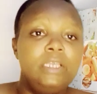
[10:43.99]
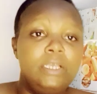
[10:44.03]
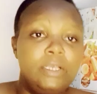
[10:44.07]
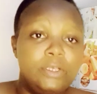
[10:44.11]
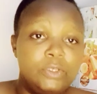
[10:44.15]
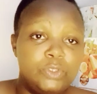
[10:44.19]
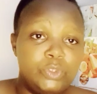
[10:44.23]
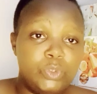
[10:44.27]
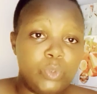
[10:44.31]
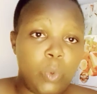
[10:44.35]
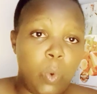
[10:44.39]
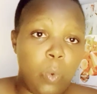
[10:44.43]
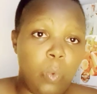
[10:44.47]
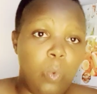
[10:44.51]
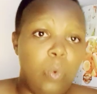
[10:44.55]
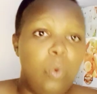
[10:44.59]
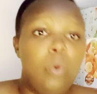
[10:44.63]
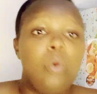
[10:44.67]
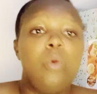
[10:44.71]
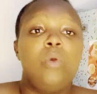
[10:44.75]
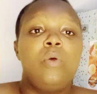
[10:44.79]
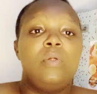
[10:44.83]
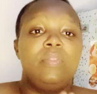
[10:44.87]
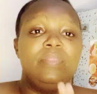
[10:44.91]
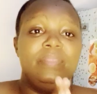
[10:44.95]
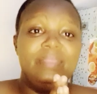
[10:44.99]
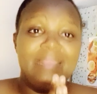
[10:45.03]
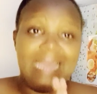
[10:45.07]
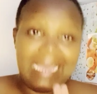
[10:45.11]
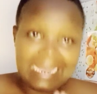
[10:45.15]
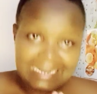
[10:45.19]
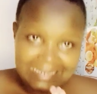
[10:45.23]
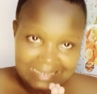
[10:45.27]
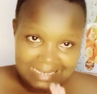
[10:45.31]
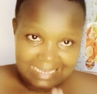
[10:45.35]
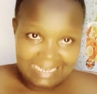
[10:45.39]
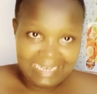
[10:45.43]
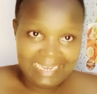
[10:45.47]
So
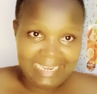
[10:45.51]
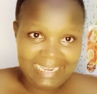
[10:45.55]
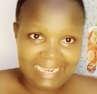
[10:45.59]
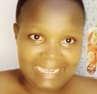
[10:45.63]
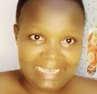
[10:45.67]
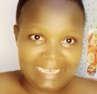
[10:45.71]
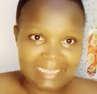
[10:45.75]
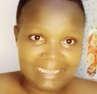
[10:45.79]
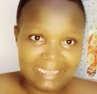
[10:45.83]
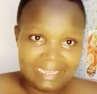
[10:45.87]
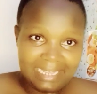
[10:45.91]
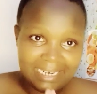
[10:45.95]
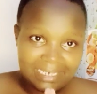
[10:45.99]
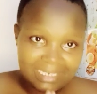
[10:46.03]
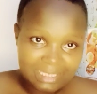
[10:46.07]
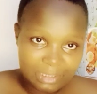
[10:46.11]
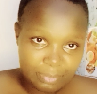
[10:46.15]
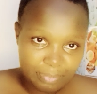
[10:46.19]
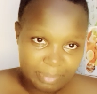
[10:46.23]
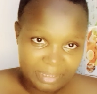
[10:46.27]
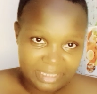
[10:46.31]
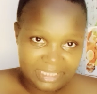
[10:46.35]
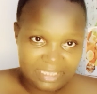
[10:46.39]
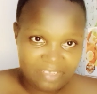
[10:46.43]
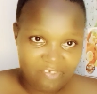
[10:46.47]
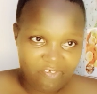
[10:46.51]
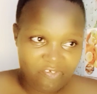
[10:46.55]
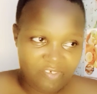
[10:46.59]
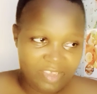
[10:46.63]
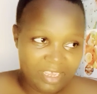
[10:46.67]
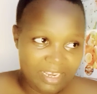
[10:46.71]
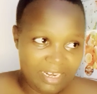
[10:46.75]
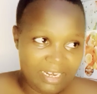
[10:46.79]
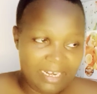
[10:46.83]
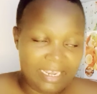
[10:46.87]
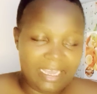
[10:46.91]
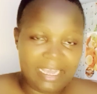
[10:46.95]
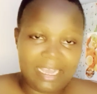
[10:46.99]
that link, that specific
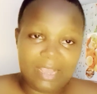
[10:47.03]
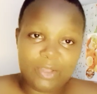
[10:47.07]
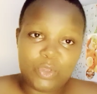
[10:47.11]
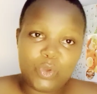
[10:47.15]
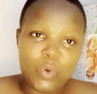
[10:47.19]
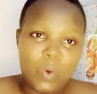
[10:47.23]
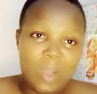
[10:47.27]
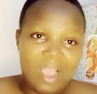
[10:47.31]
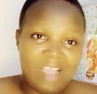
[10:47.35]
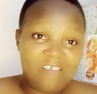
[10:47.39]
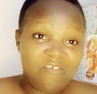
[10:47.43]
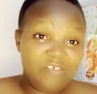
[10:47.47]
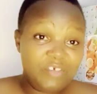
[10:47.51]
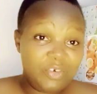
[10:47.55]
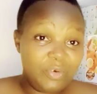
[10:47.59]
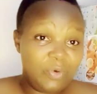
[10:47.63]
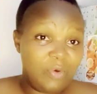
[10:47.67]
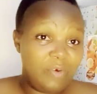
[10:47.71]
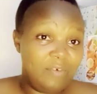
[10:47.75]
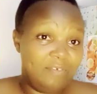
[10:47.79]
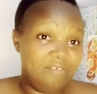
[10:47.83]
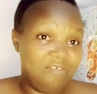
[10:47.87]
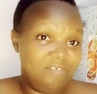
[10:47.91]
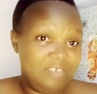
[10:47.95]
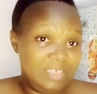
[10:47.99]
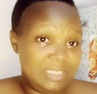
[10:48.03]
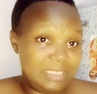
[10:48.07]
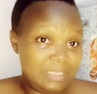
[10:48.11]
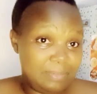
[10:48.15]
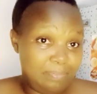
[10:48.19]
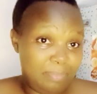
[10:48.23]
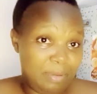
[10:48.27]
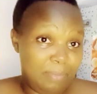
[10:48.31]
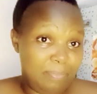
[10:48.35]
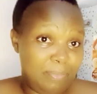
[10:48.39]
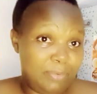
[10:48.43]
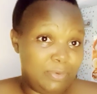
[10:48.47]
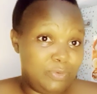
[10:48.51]
link, you have to convince
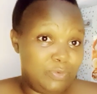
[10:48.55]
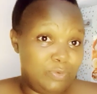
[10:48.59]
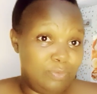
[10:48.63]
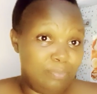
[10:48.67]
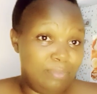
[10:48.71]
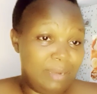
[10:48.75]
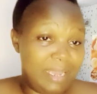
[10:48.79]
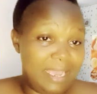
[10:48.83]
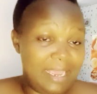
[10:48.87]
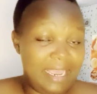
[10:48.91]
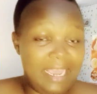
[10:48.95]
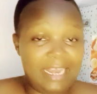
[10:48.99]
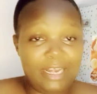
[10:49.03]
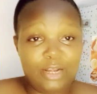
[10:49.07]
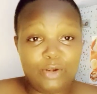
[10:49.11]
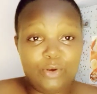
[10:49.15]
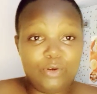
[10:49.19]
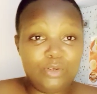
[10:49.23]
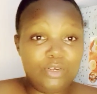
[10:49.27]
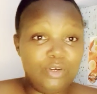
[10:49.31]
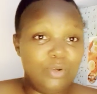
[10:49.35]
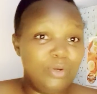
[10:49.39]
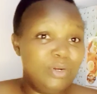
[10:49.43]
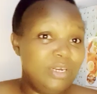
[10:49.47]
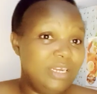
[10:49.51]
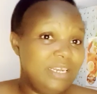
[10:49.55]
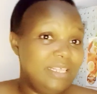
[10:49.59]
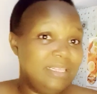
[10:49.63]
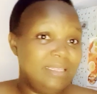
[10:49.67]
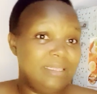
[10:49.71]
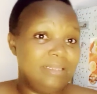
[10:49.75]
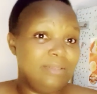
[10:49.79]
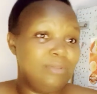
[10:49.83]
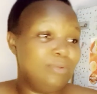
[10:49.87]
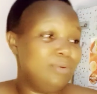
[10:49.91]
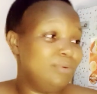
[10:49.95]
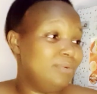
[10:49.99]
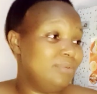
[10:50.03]
people to buy. And not only
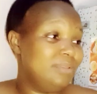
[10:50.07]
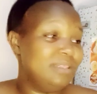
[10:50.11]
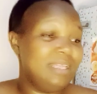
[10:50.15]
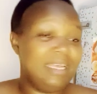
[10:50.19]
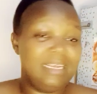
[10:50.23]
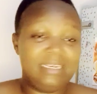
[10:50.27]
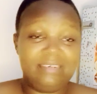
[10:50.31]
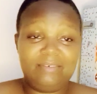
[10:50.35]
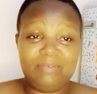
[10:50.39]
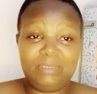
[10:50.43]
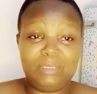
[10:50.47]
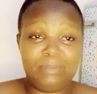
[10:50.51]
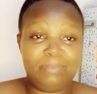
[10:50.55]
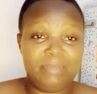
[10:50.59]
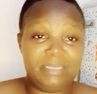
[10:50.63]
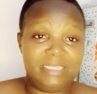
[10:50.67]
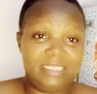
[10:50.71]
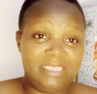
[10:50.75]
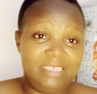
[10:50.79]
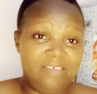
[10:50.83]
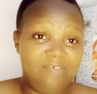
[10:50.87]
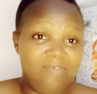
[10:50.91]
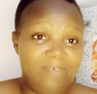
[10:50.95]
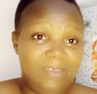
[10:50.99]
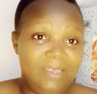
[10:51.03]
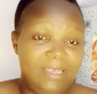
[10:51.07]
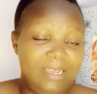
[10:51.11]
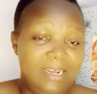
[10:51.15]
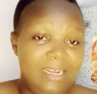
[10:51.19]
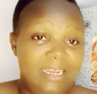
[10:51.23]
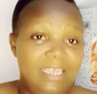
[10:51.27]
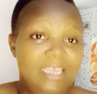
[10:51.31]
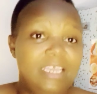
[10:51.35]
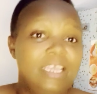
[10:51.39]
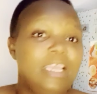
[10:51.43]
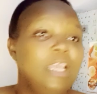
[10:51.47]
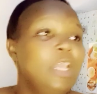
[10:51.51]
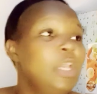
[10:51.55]
through that specific
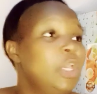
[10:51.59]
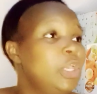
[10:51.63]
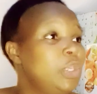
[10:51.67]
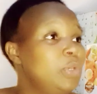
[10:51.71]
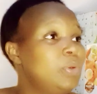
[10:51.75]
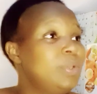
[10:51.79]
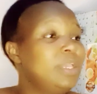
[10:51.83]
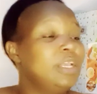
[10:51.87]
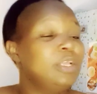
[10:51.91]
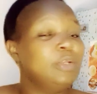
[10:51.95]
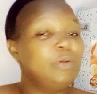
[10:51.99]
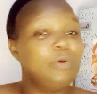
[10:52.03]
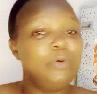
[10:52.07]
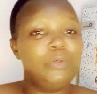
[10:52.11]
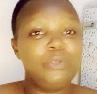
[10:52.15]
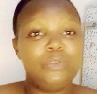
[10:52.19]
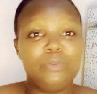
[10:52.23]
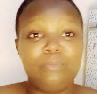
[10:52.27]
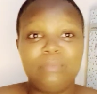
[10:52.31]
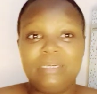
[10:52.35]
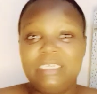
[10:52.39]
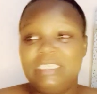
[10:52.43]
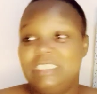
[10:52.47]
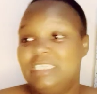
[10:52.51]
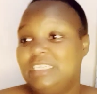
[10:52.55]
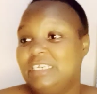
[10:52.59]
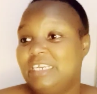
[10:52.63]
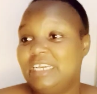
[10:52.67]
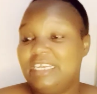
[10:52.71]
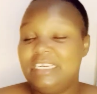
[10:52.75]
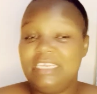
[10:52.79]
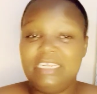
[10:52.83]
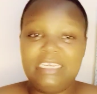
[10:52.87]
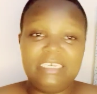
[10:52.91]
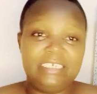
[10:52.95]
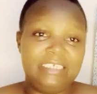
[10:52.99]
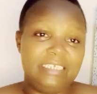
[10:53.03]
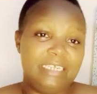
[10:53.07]
link, you can go to
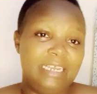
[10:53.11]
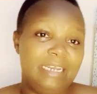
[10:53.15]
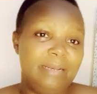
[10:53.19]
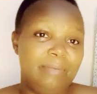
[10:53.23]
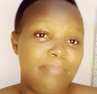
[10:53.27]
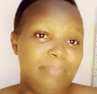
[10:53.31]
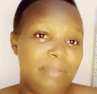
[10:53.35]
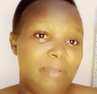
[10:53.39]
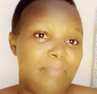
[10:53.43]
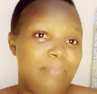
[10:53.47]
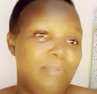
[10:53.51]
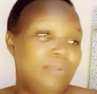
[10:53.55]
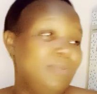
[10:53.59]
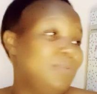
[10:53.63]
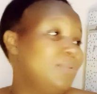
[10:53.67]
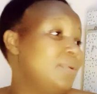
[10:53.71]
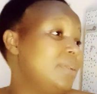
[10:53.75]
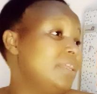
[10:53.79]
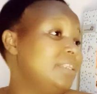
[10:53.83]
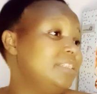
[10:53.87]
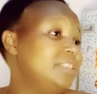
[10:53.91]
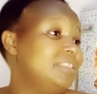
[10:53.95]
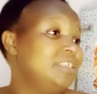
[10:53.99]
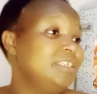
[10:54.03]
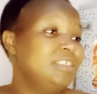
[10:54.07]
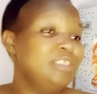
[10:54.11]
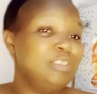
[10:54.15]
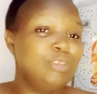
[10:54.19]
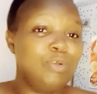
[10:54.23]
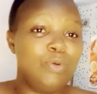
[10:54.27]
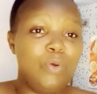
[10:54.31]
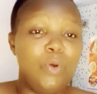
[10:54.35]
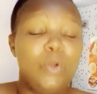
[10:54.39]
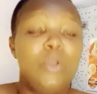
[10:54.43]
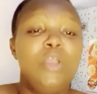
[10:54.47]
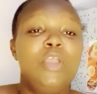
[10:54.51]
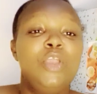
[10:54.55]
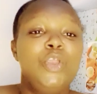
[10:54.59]
Machinani and tell people. You can just go,
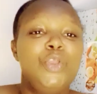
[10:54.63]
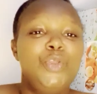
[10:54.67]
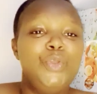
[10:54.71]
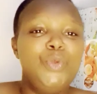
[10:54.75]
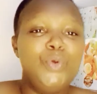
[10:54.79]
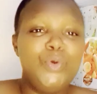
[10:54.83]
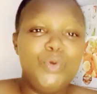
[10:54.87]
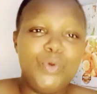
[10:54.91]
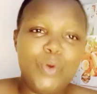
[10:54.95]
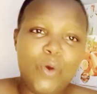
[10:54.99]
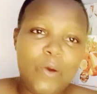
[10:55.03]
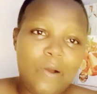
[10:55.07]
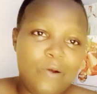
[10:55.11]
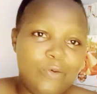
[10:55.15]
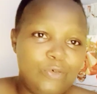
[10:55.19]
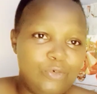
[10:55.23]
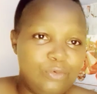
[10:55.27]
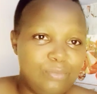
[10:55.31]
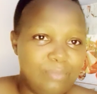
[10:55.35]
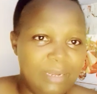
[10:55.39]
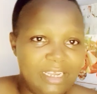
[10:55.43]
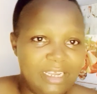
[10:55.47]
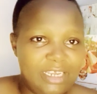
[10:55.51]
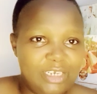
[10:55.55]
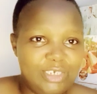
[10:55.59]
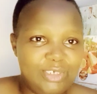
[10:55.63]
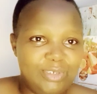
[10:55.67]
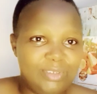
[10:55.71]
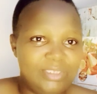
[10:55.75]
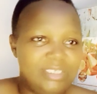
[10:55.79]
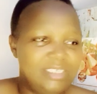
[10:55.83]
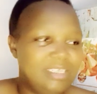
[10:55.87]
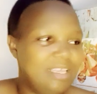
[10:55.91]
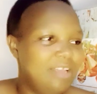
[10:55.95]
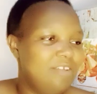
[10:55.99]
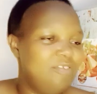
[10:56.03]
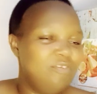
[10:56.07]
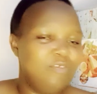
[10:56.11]
you know how to market yourself.